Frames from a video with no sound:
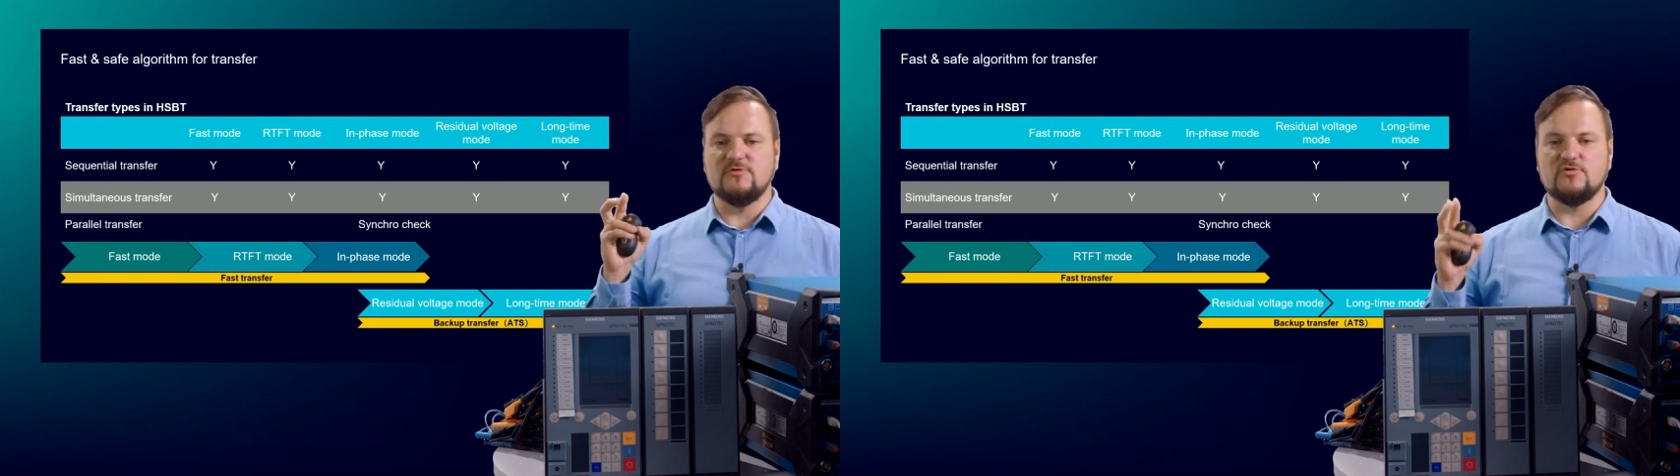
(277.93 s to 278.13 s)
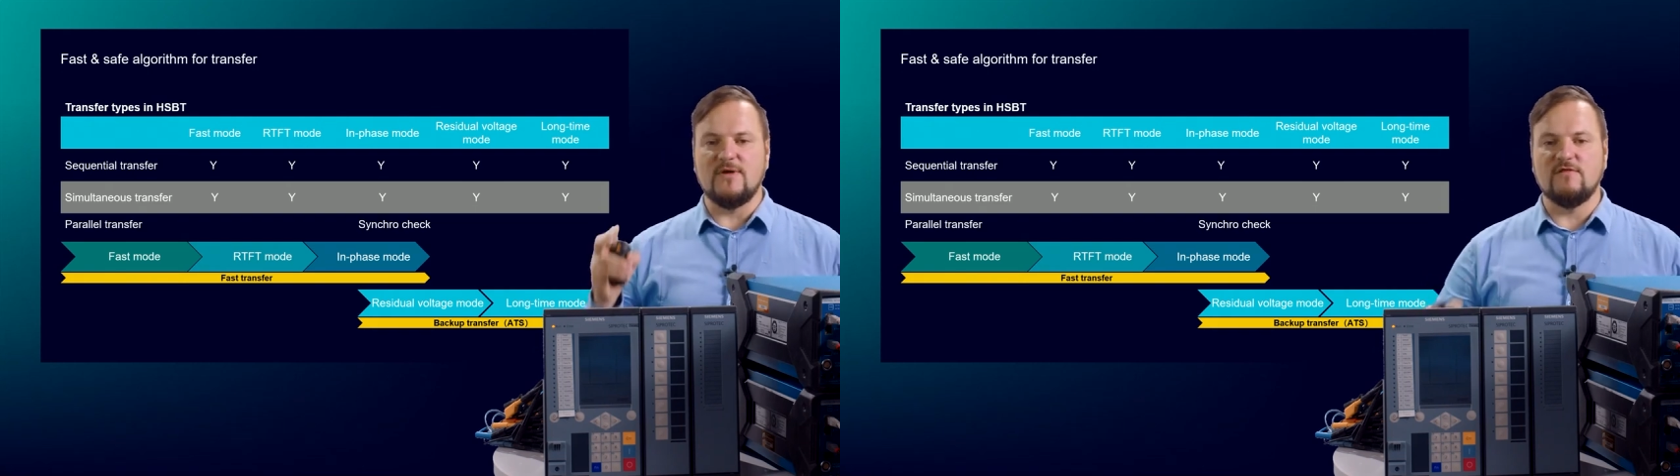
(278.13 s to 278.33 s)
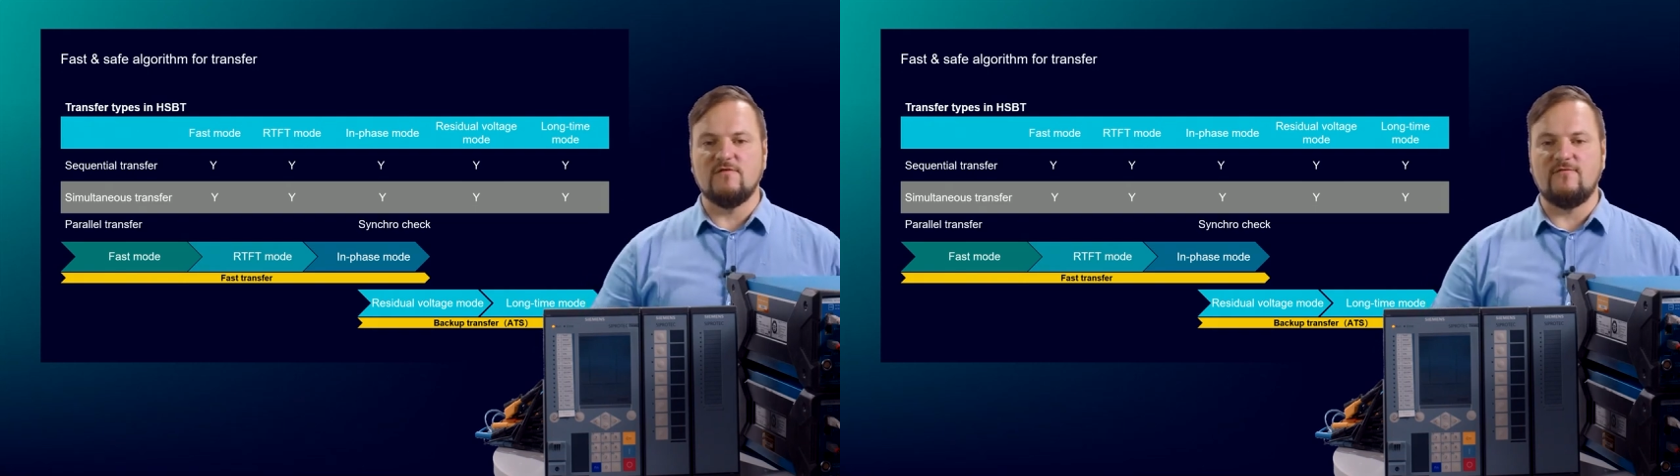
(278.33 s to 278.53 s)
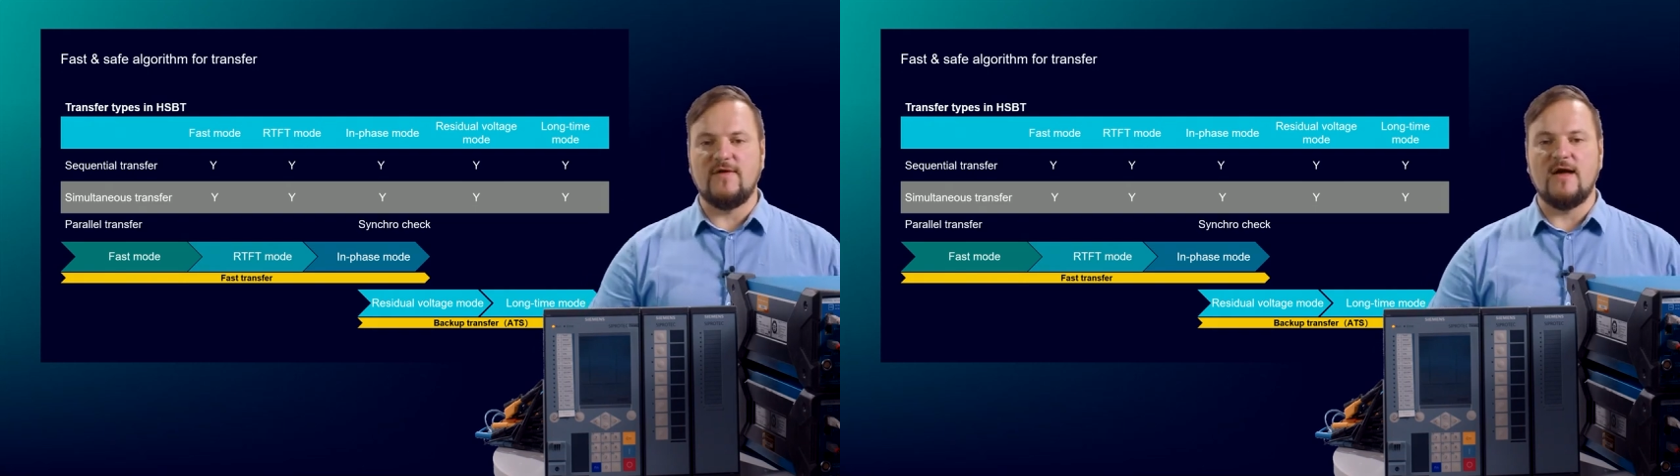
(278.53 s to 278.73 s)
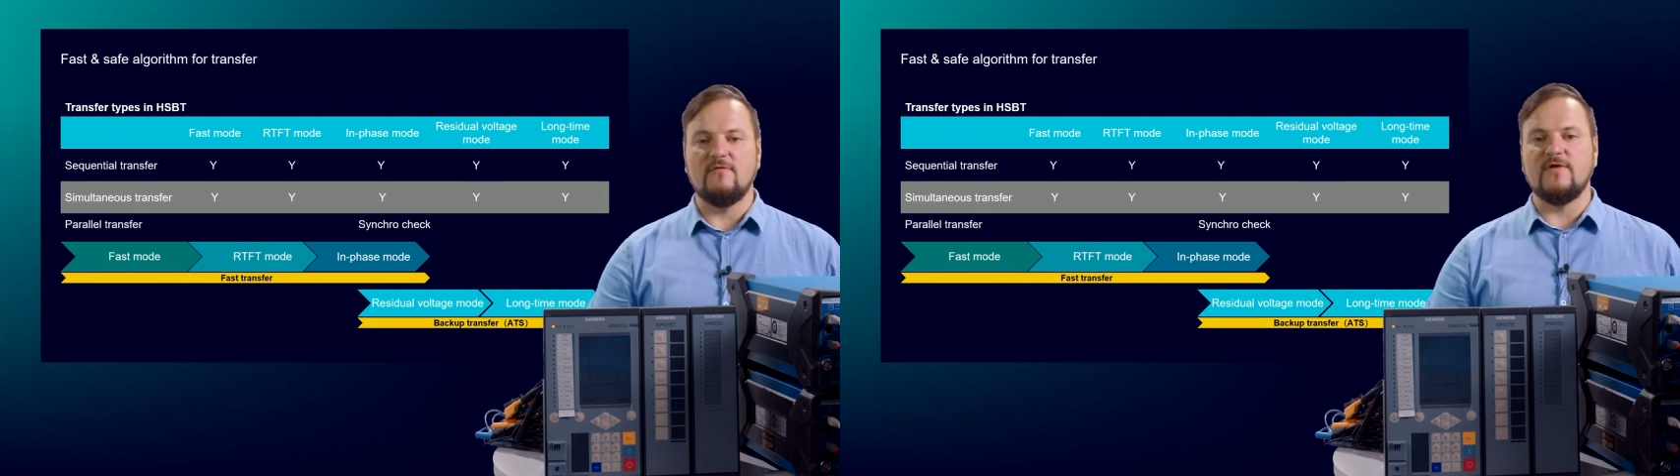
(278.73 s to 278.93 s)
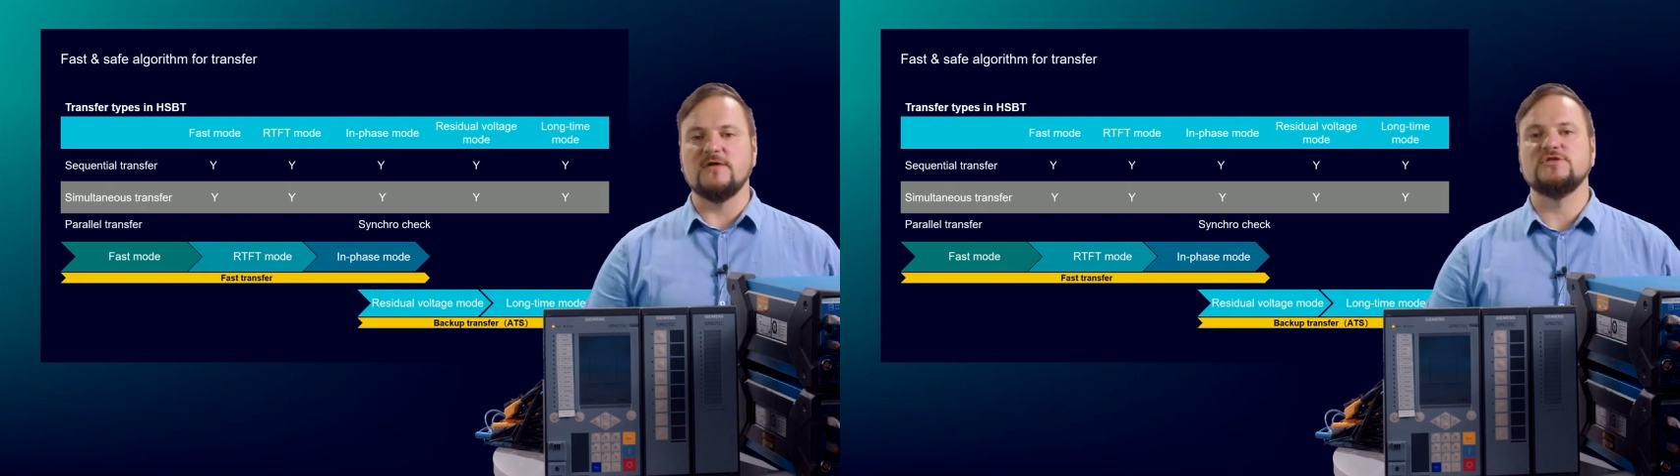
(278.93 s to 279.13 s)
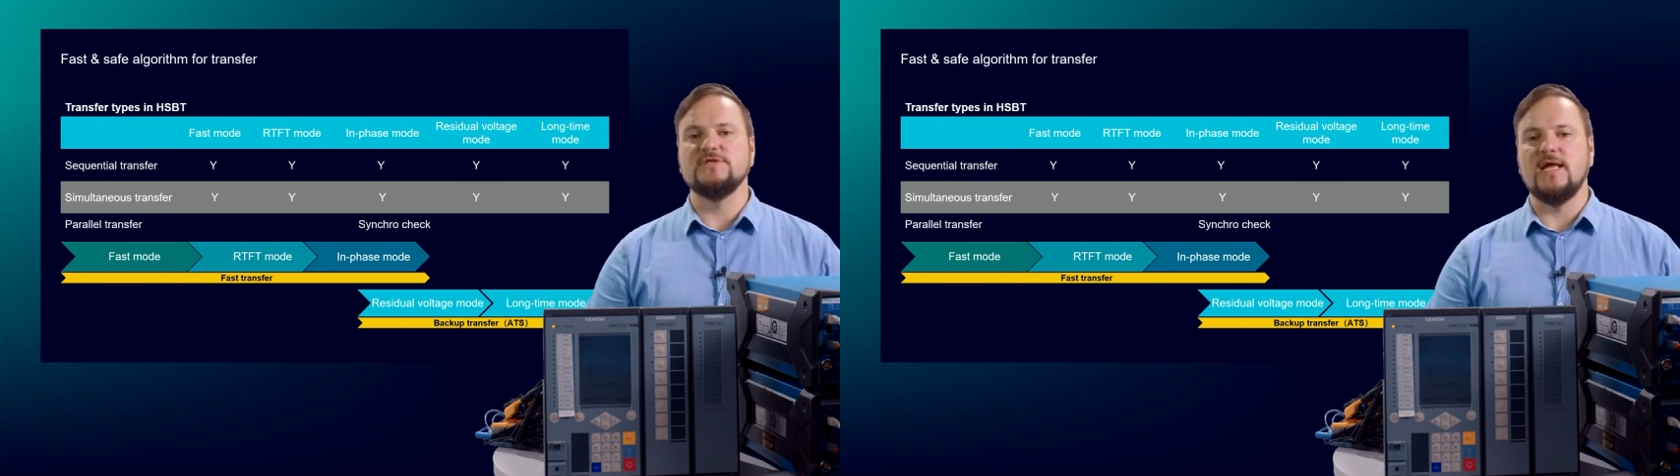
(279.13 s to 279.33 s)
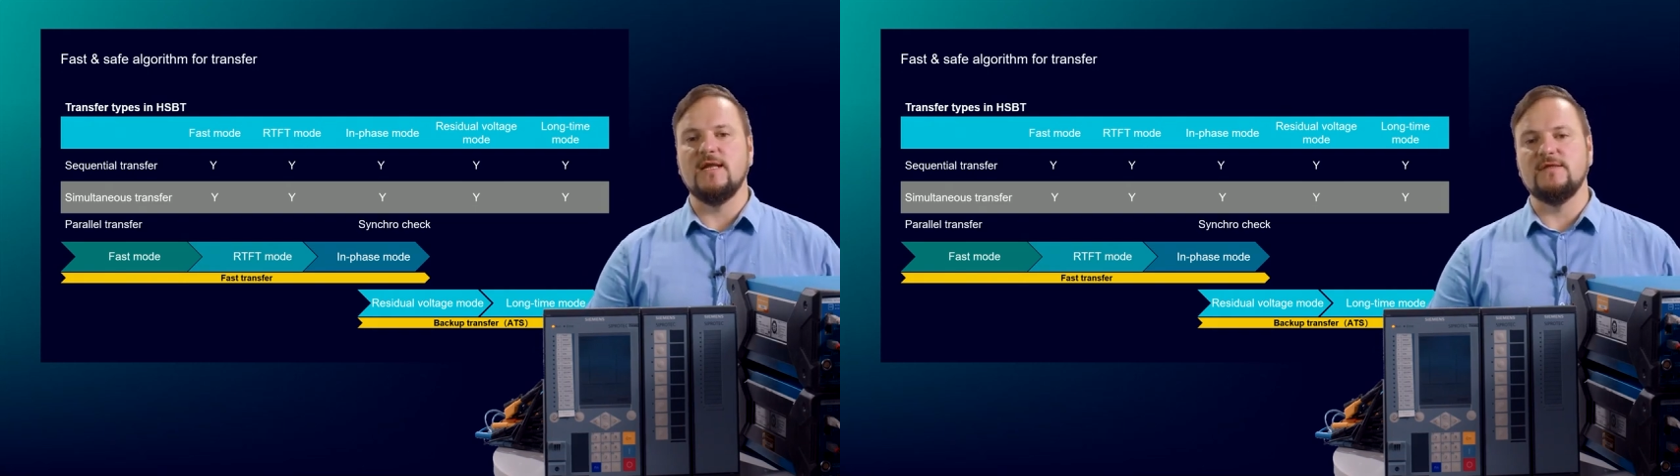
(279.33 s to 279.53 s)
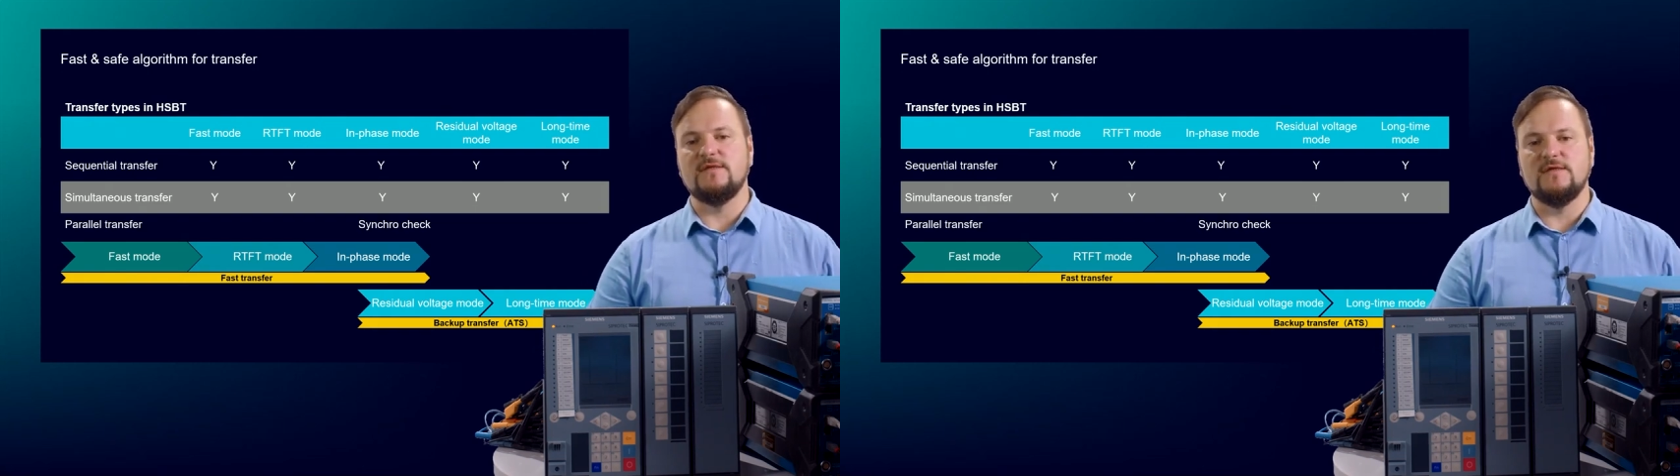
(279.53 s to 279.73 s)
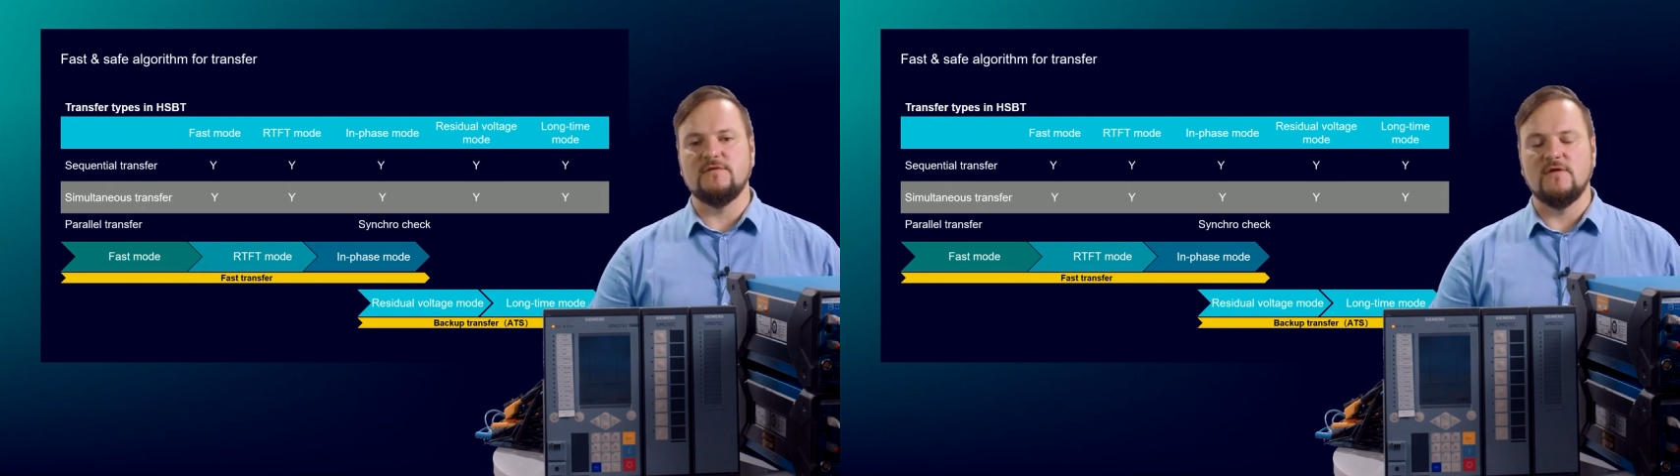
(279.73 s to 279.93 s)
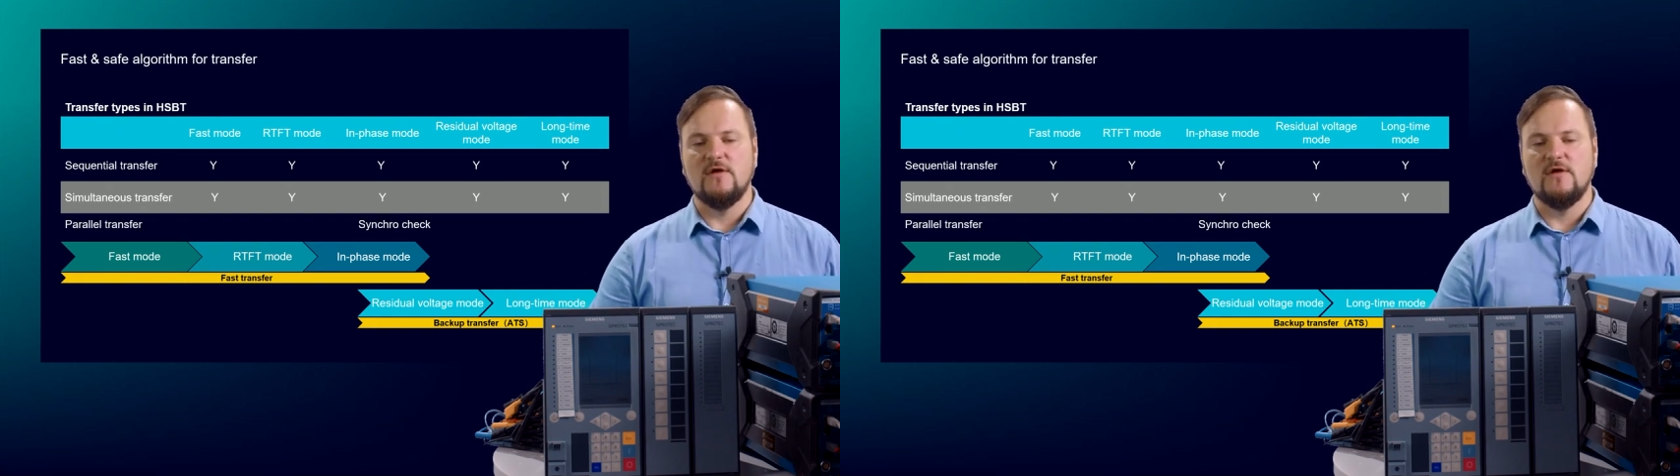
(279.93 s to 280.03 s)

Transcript: transfer functionalities,